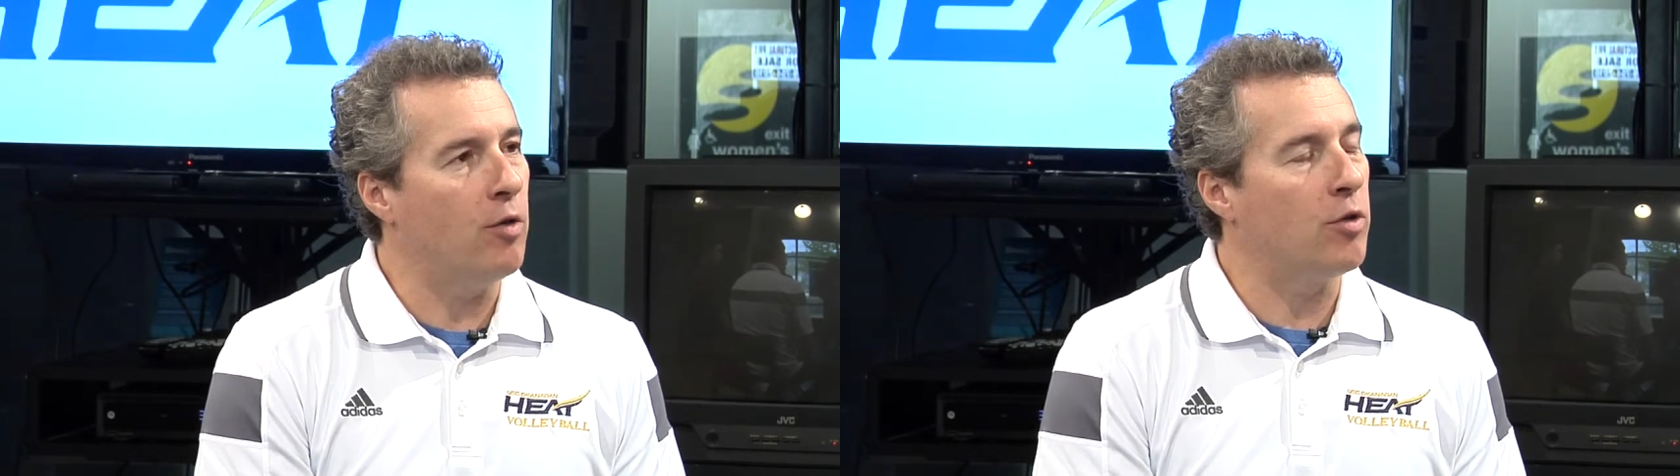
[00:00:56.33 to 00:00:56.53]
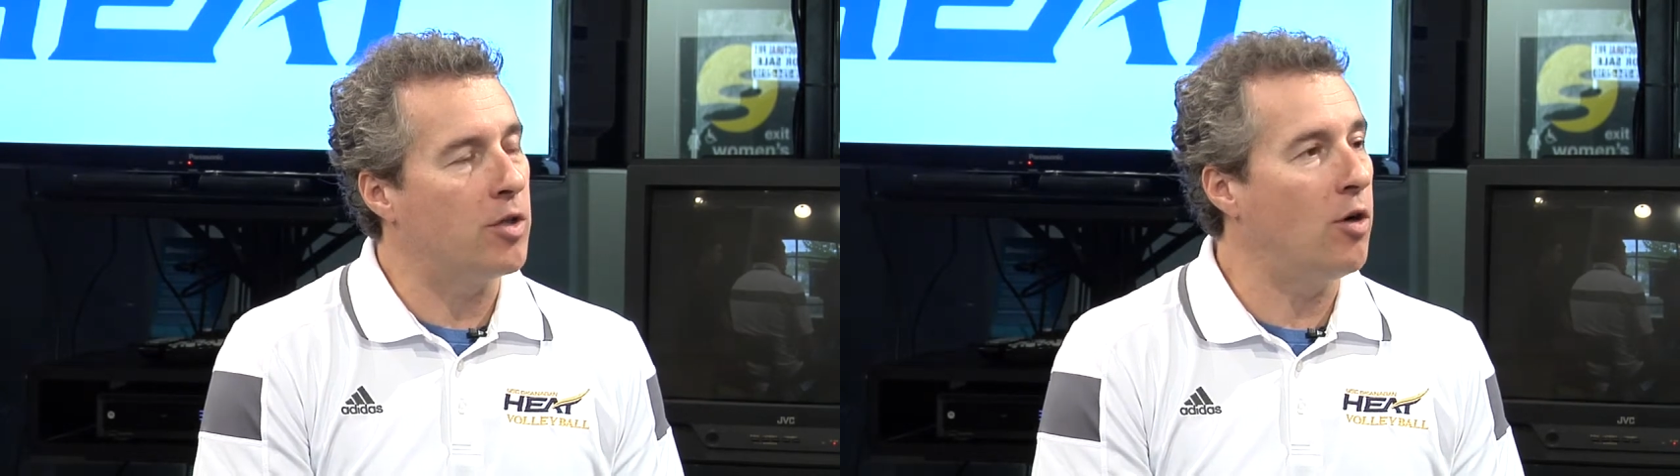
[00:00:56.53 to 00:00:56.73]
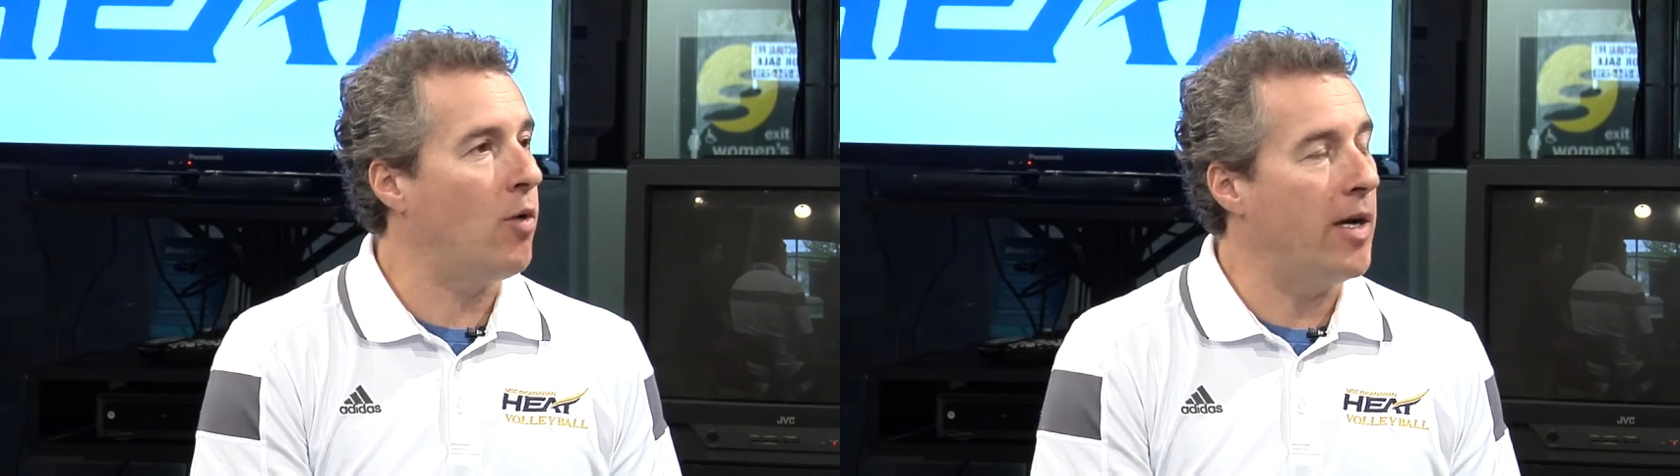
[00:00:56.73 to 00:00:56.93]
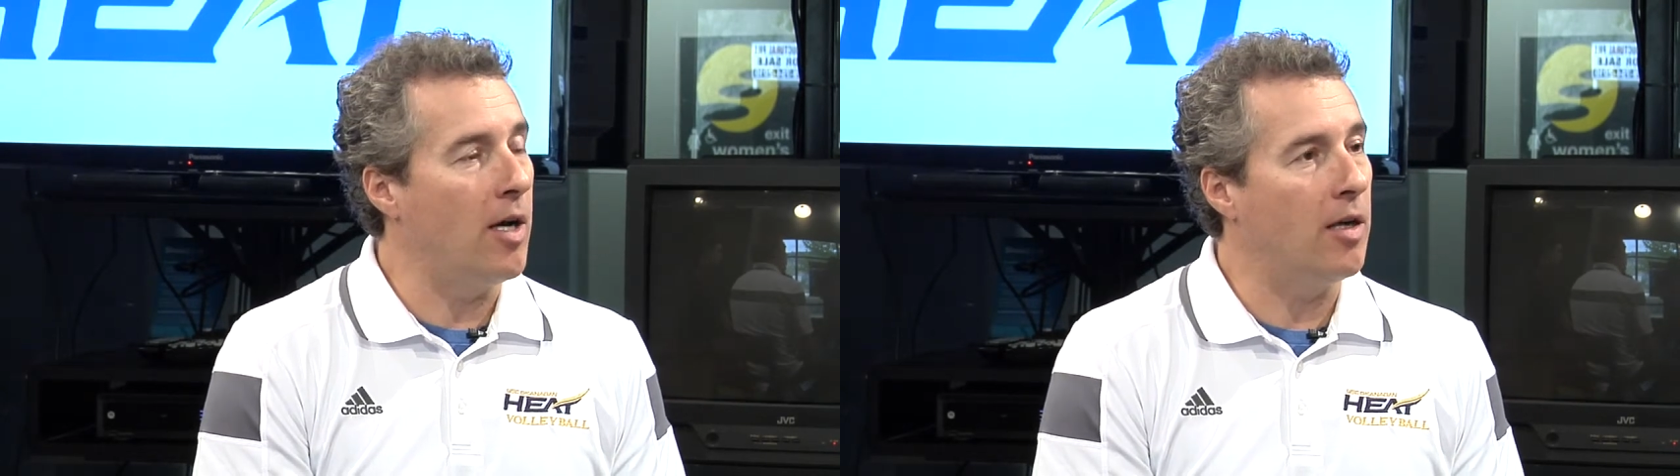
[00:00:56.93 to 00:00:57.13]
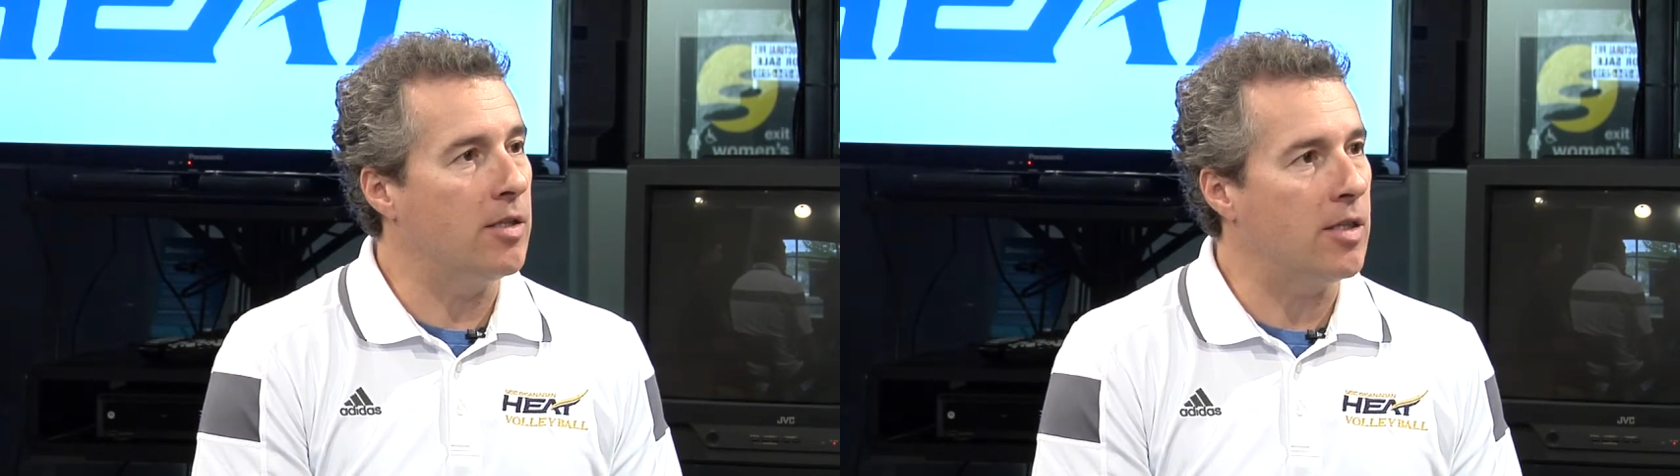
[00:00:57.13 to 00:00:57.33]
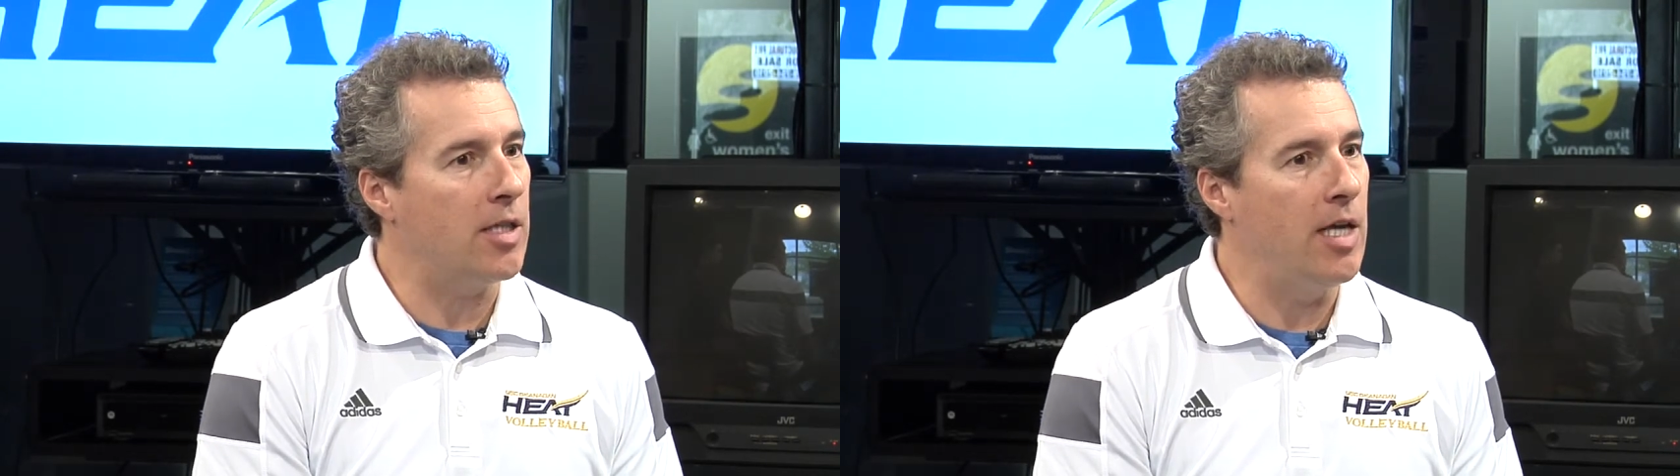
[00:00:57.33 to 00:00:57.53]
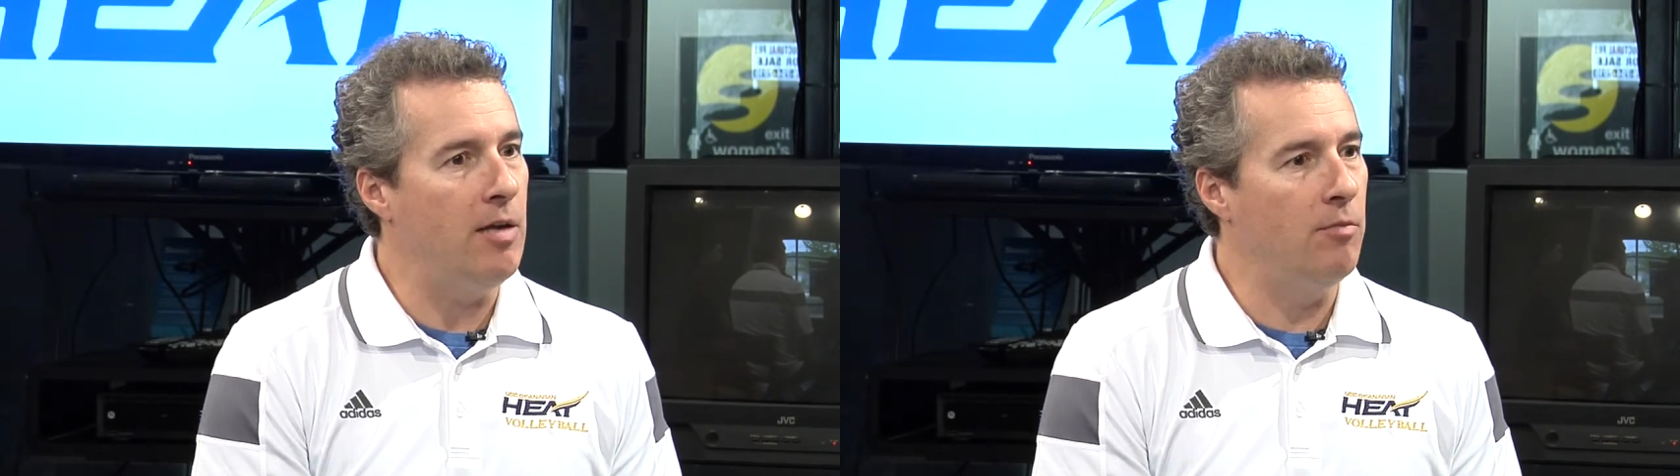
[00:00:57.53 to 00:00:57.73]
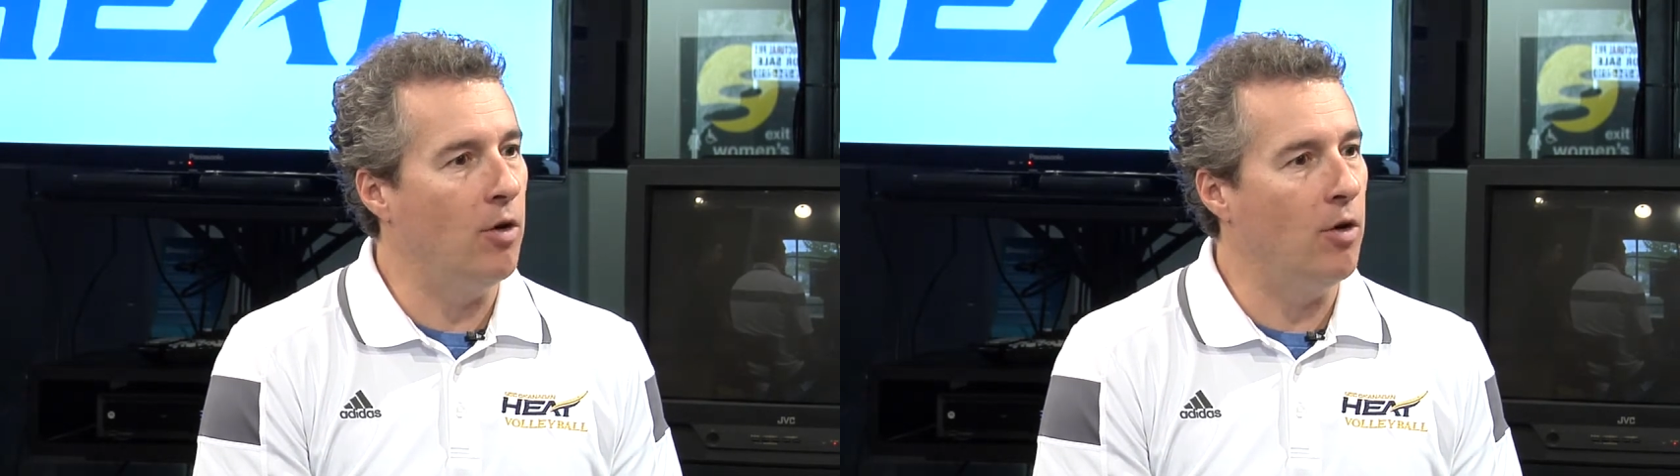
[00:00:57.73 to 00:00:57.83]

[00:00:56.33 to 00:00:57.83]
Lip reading: We're still quite young as a team,